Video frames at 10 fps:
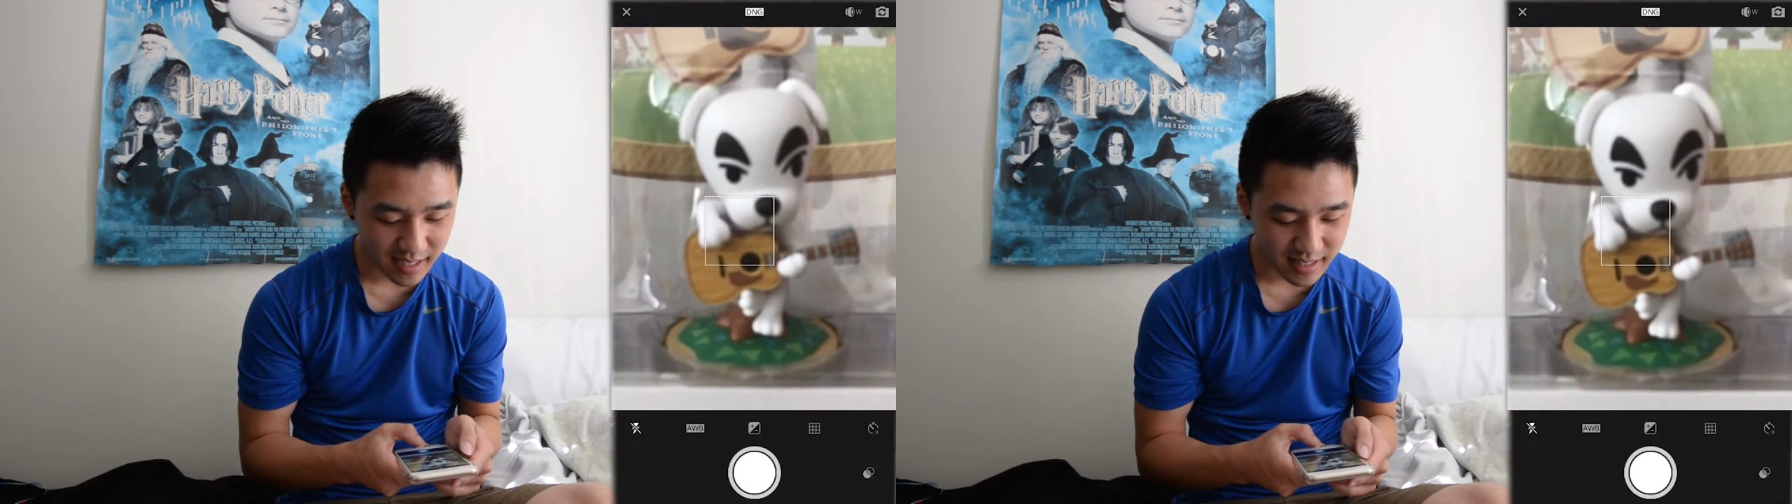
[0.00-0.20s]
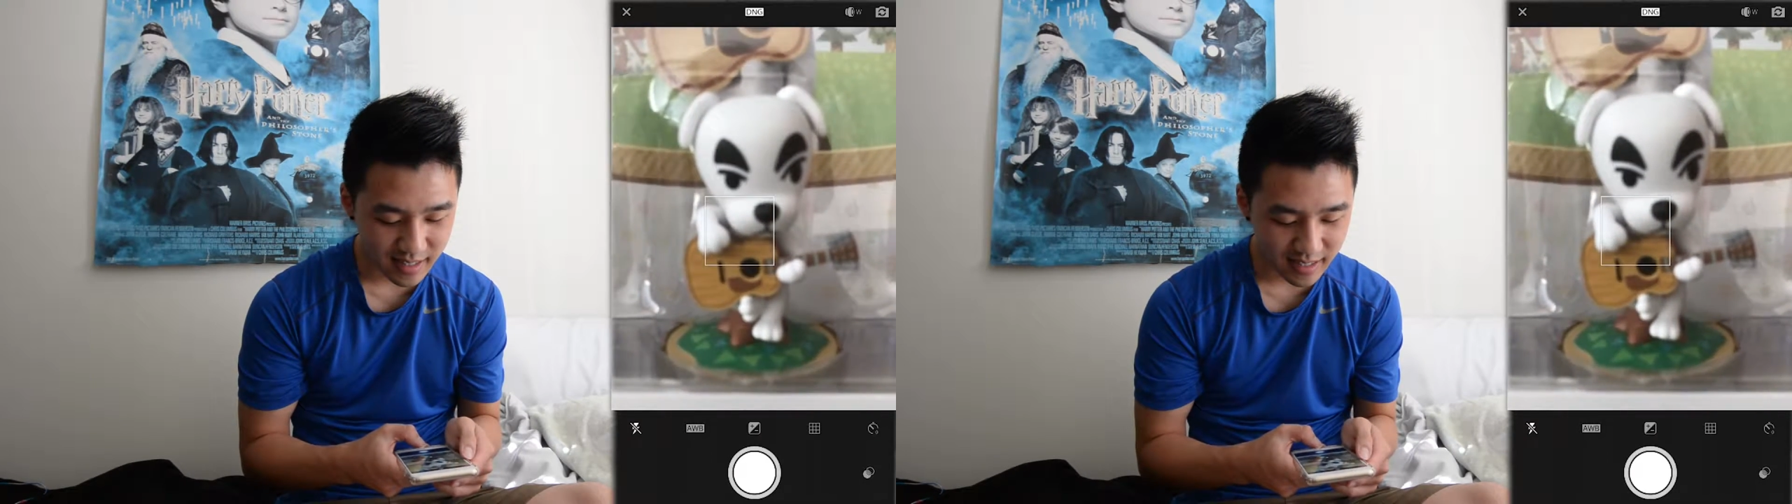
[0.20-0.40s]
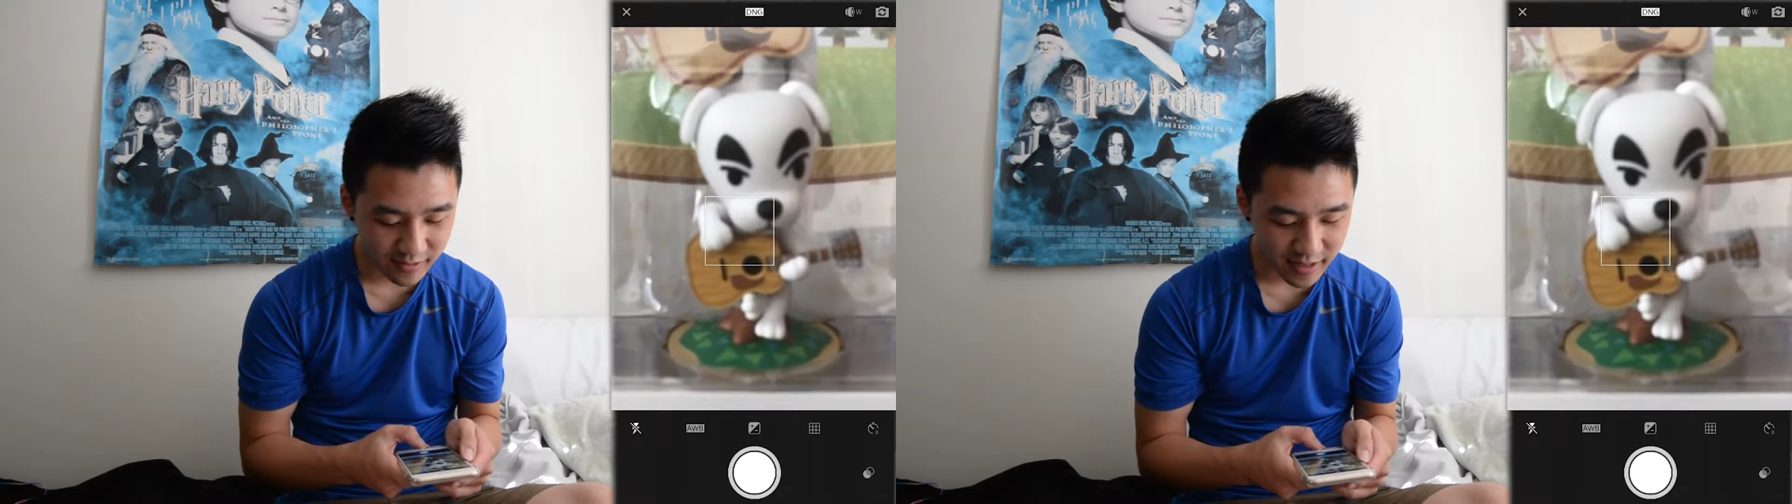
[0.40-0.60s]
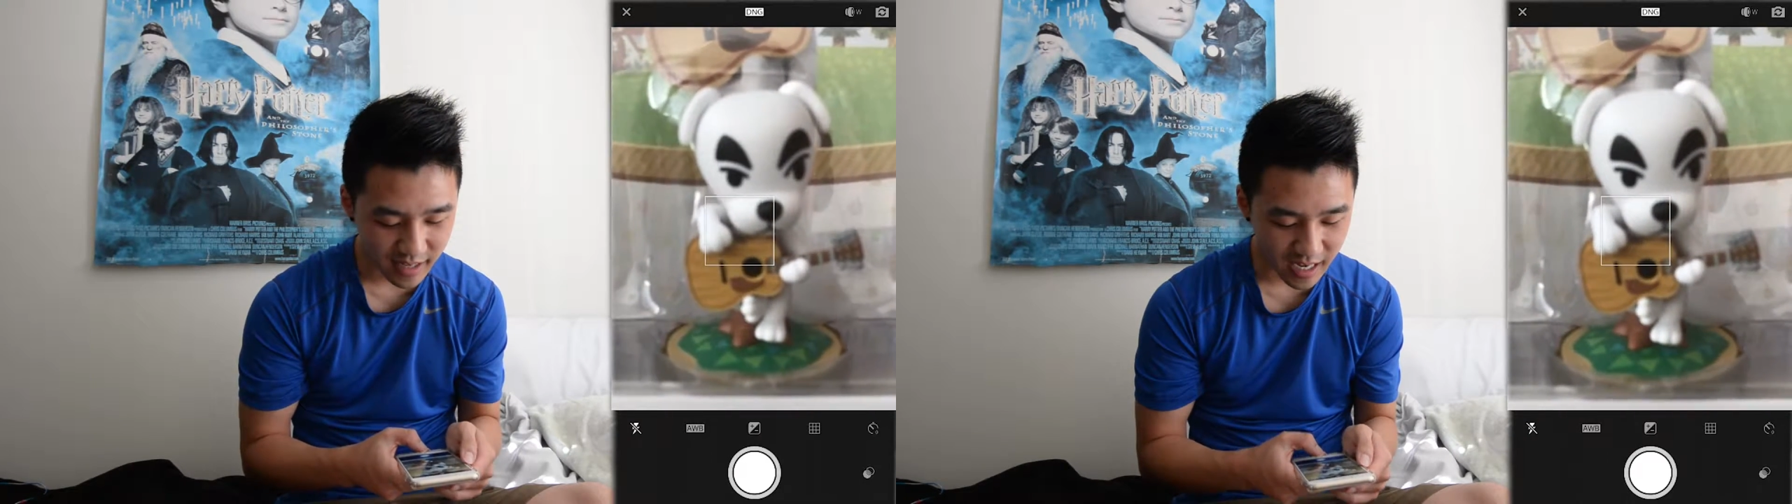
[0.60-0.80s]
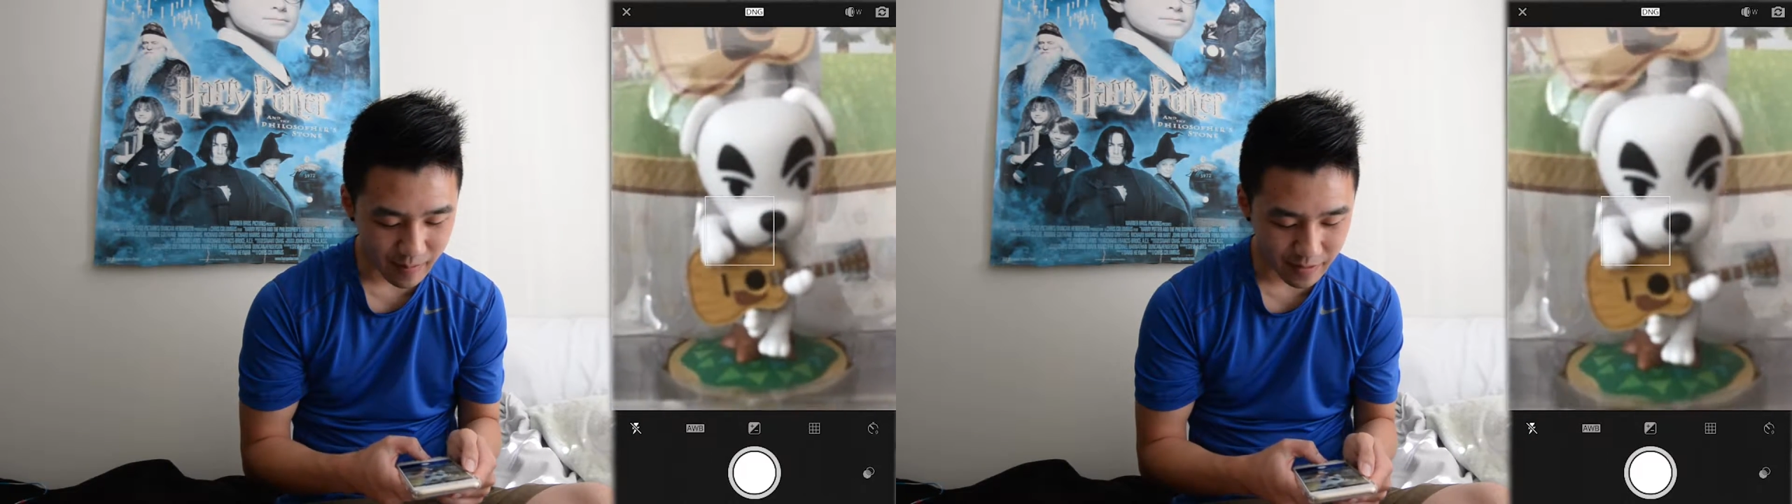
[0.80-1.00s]
it's not really
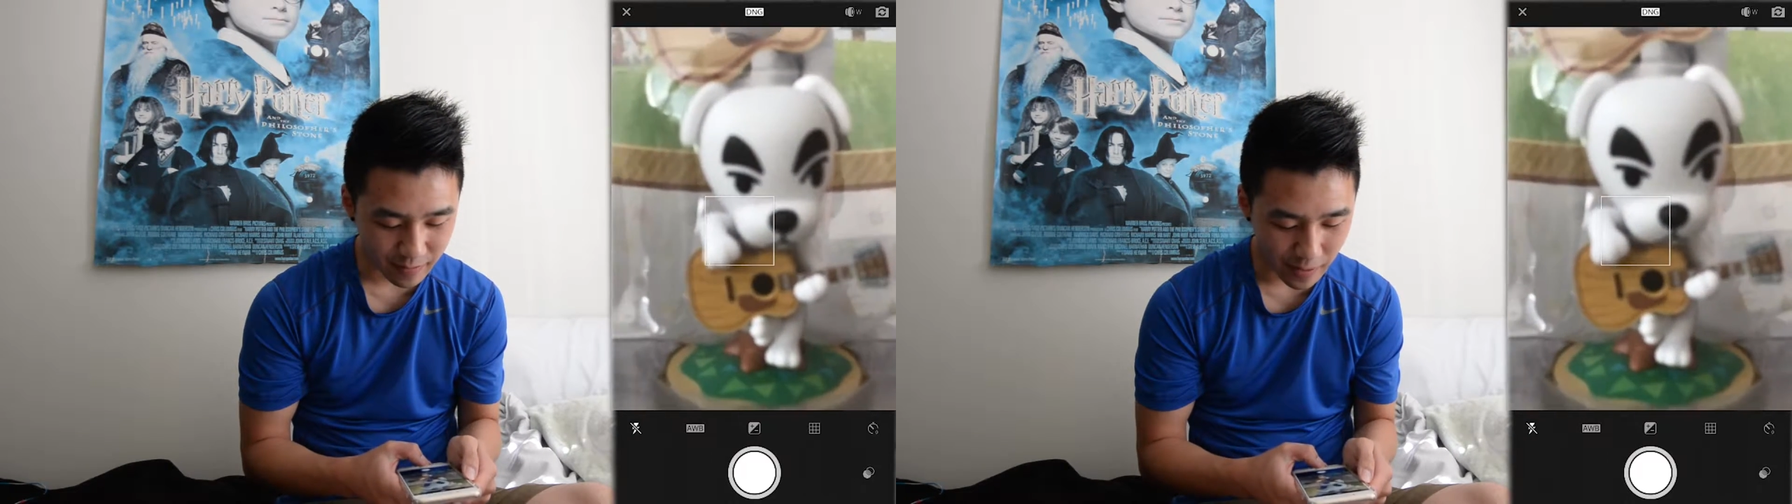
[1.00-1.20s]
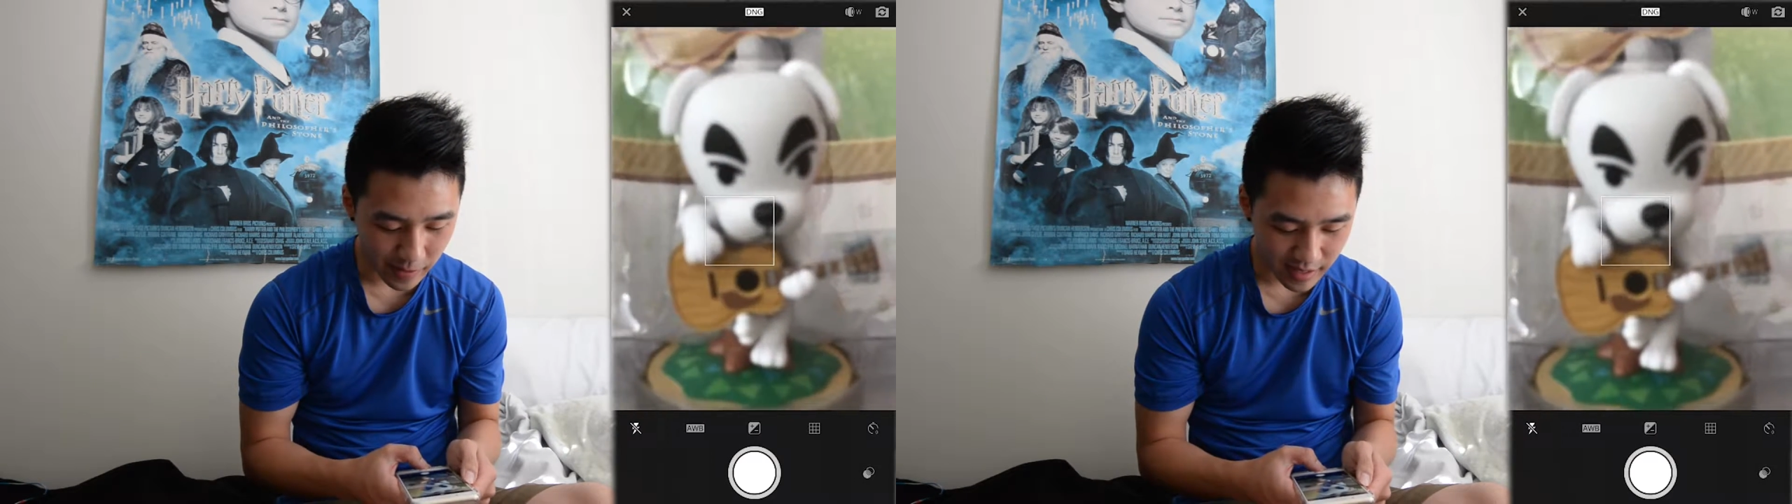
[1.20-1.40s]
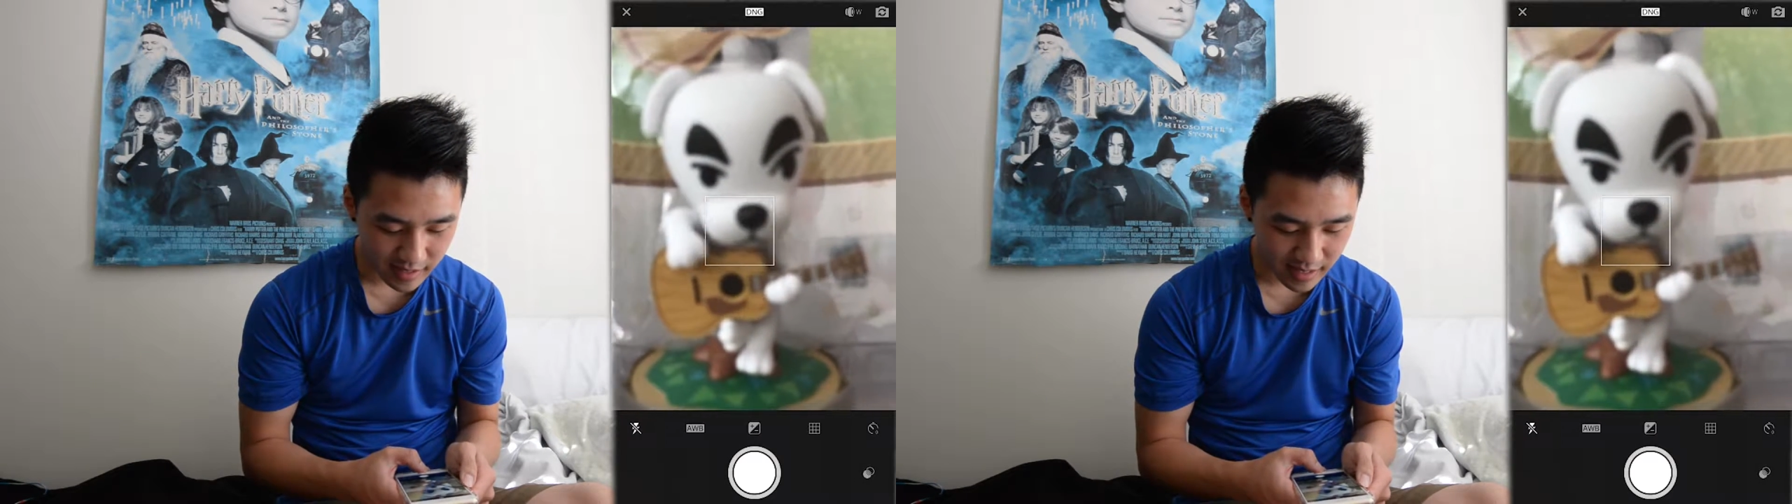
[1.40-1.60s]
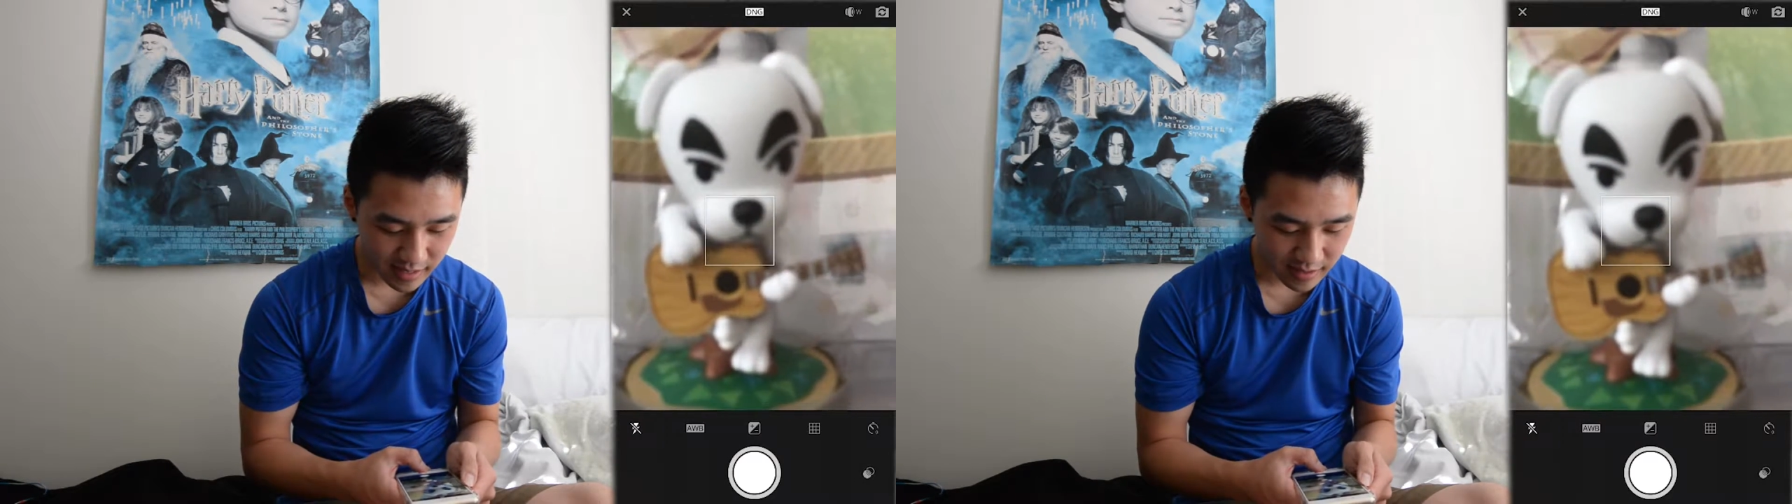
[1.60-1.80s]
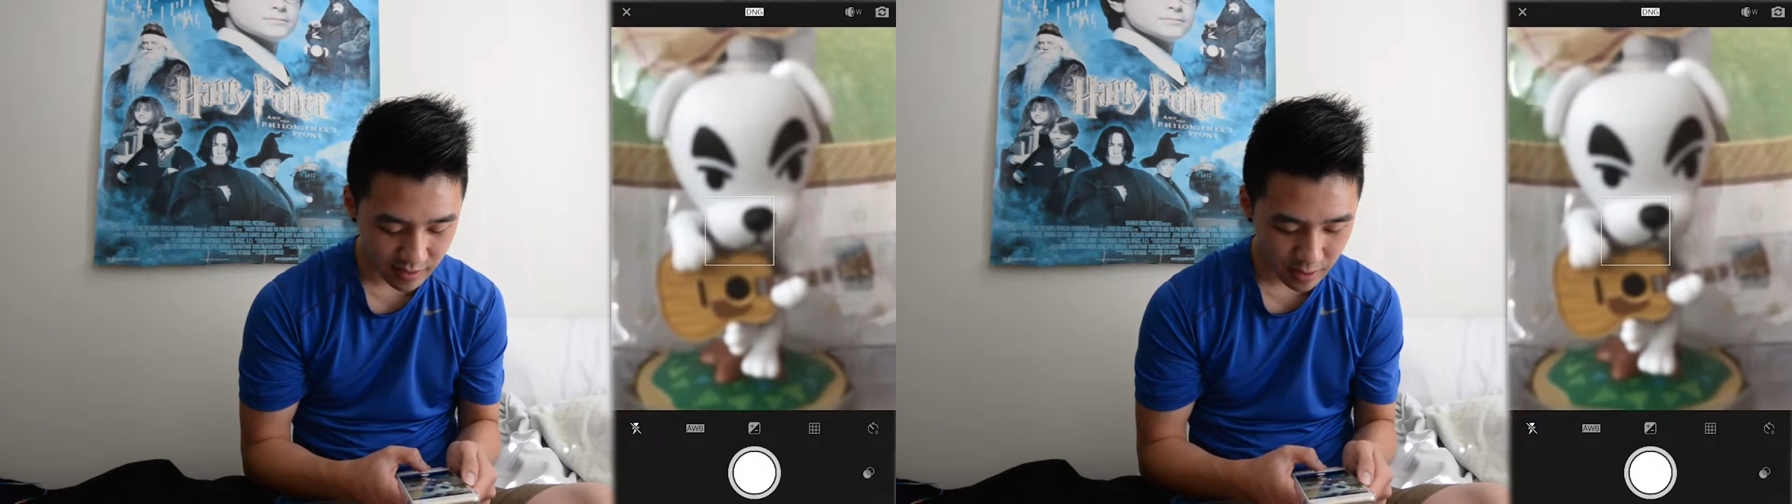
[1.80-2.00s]
able to focus
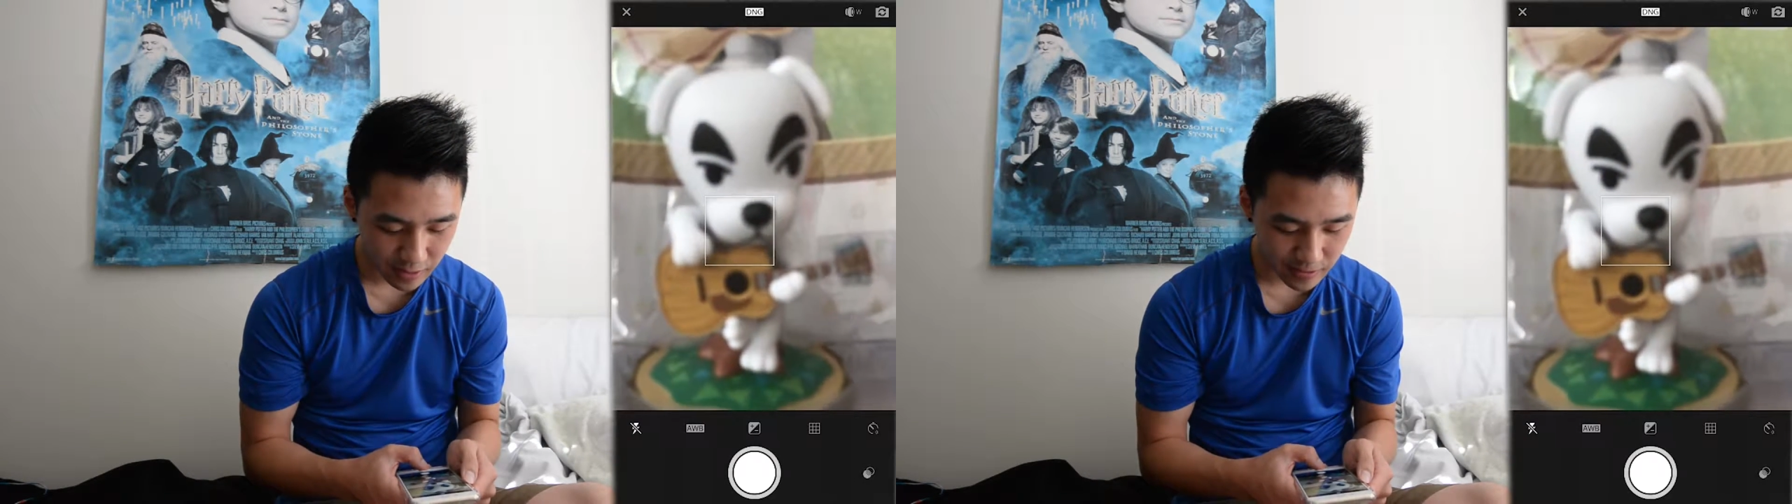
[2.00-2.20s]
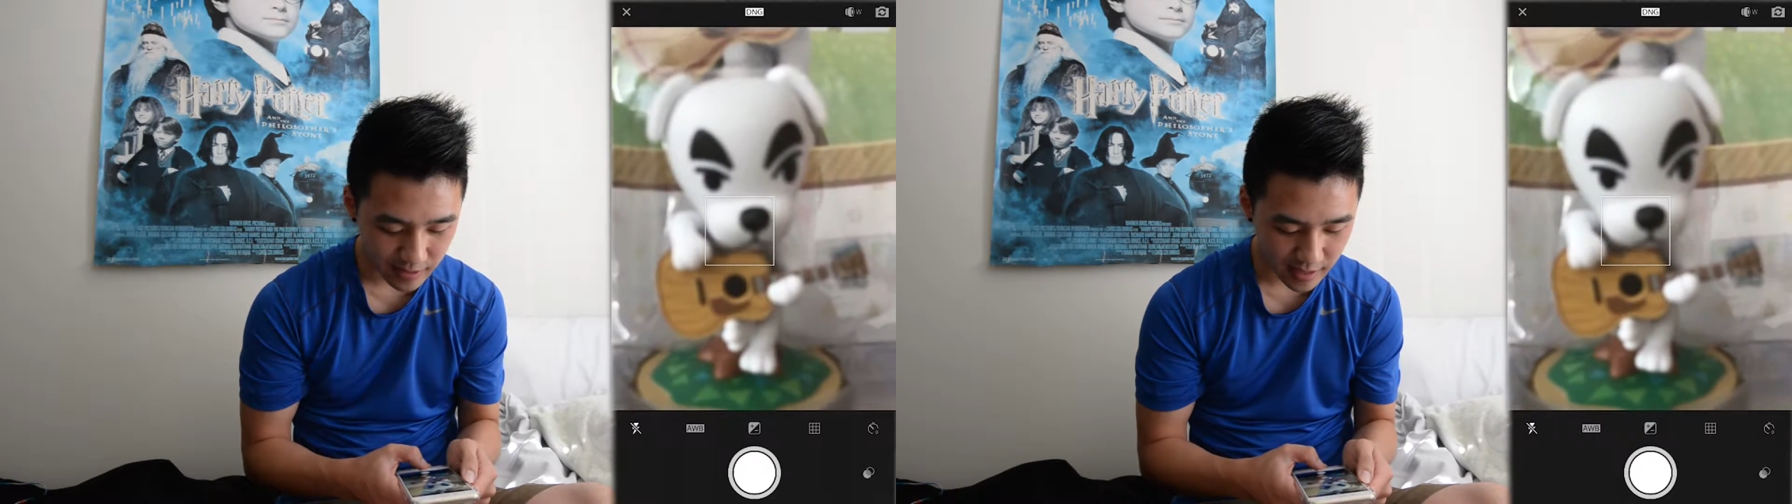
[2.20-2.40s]
things close